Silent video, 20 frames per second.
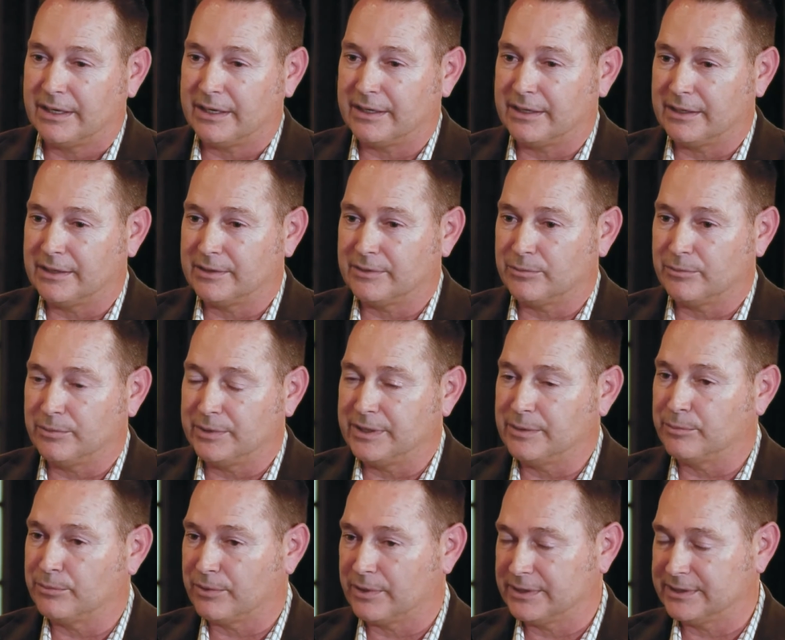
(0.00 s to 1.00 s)
and
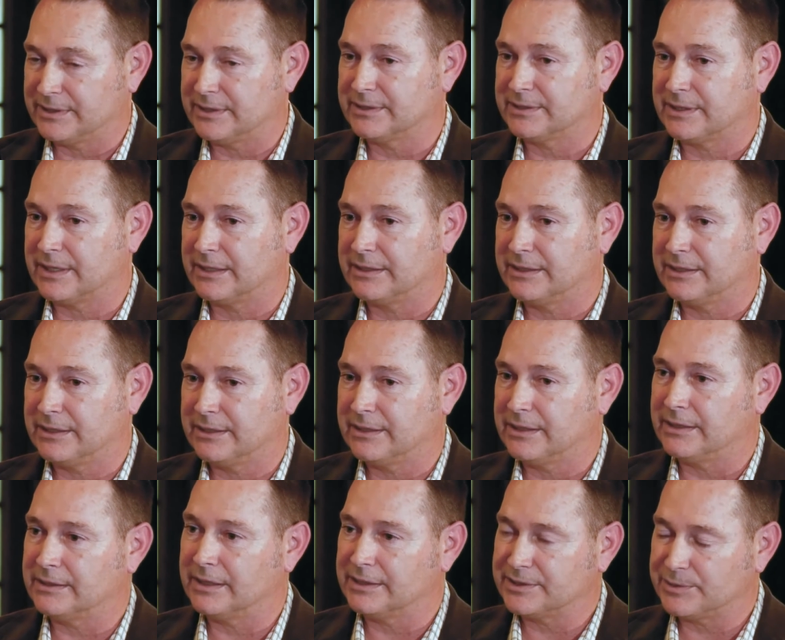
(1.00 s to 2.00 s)
we embraced this idea
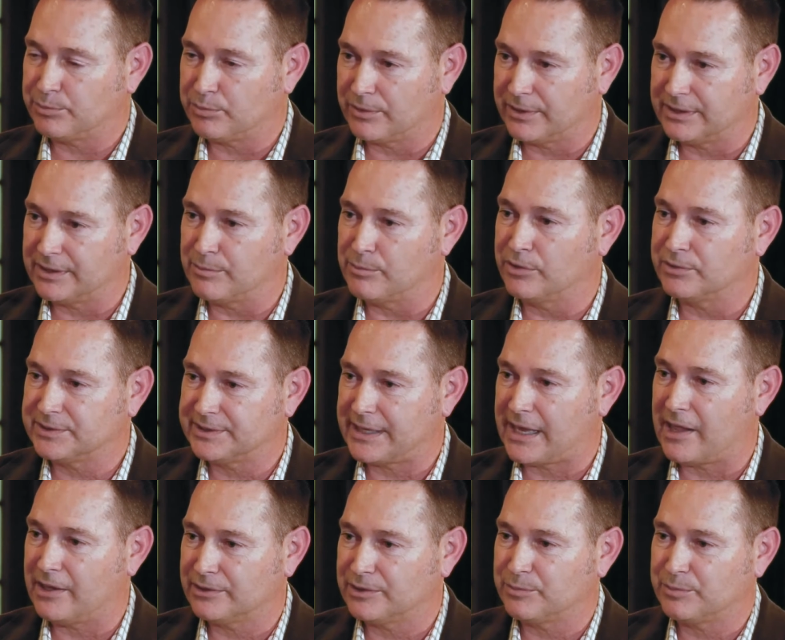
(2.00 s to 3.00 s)
that let's bring the most
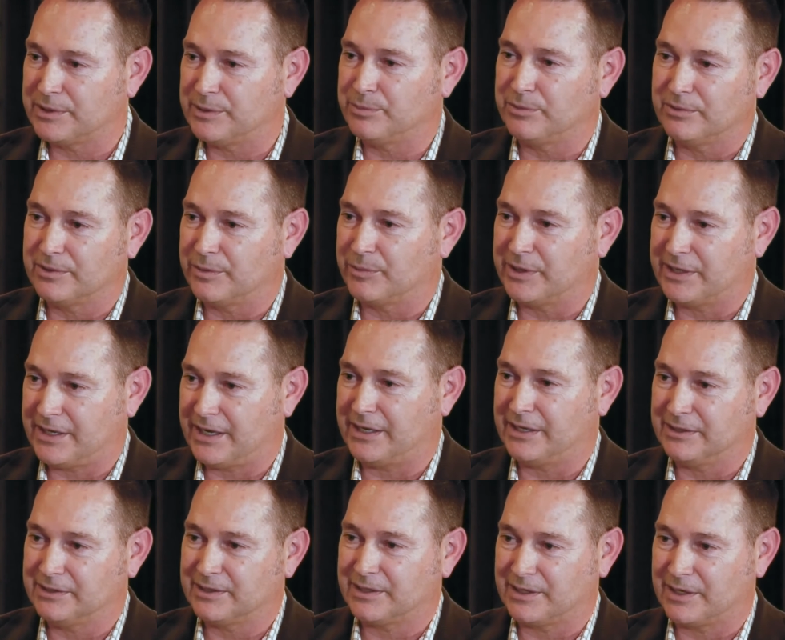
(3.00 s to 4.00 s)
talented people that we
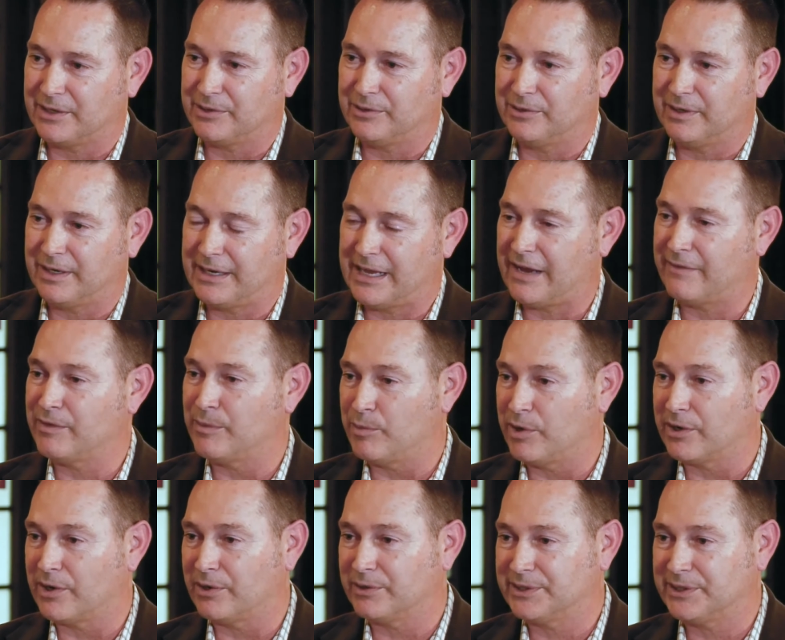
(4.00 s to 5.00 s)
can together and have
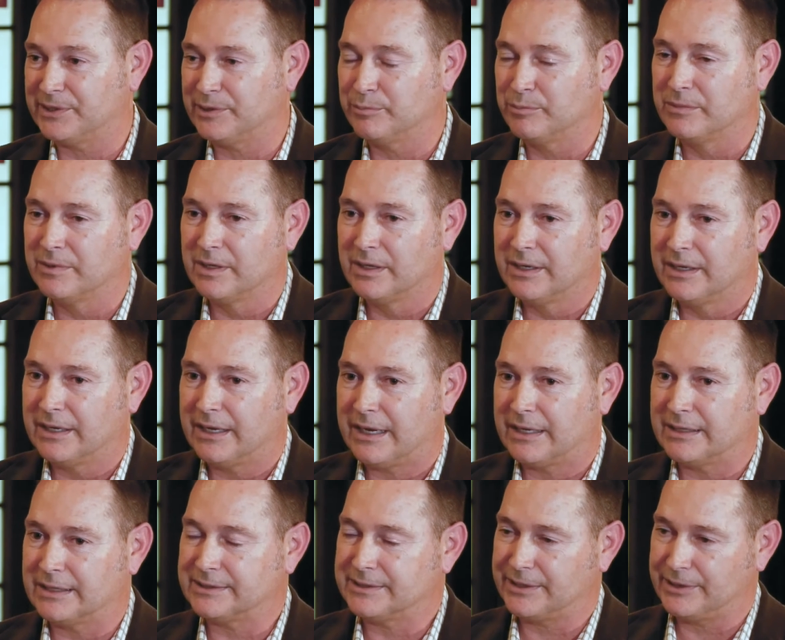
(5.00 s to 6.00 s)
them on our team,
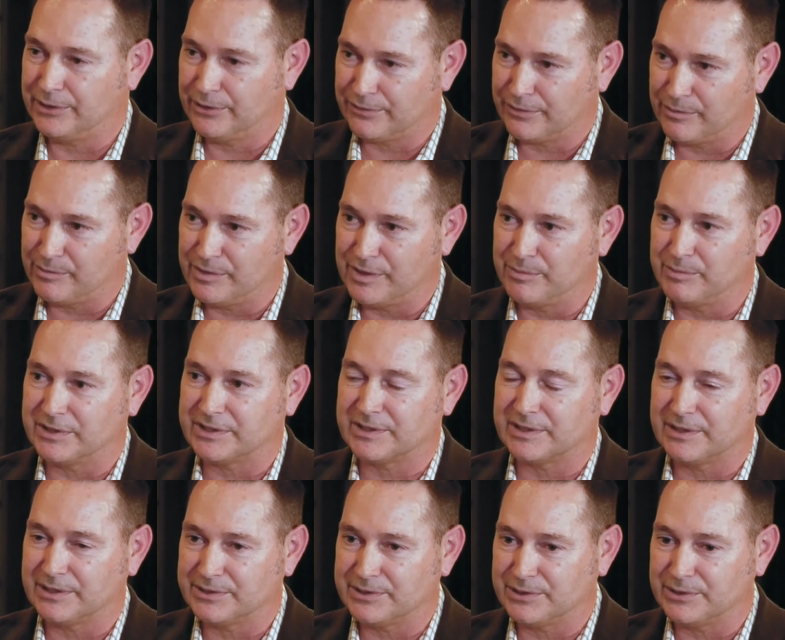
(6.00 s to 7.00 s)
and let's hear from them,
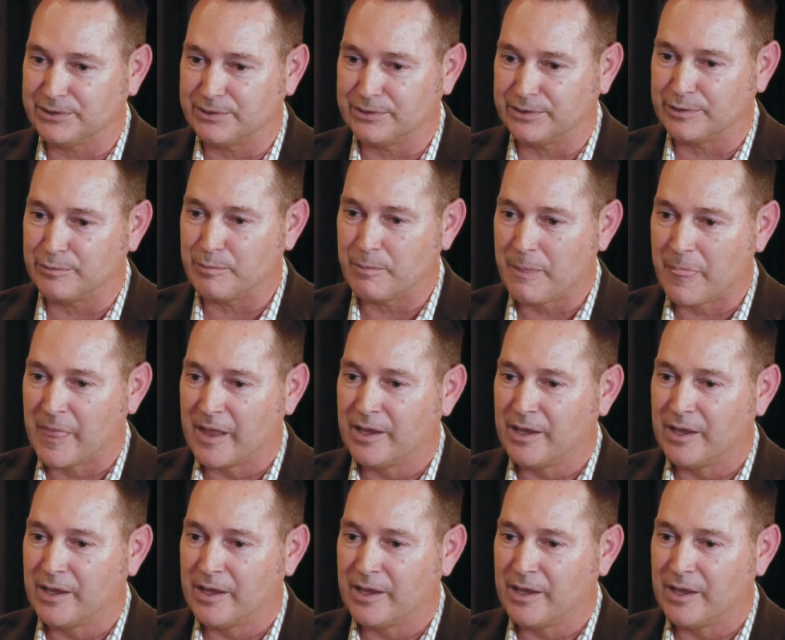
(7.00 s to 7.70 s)
let's listen to them.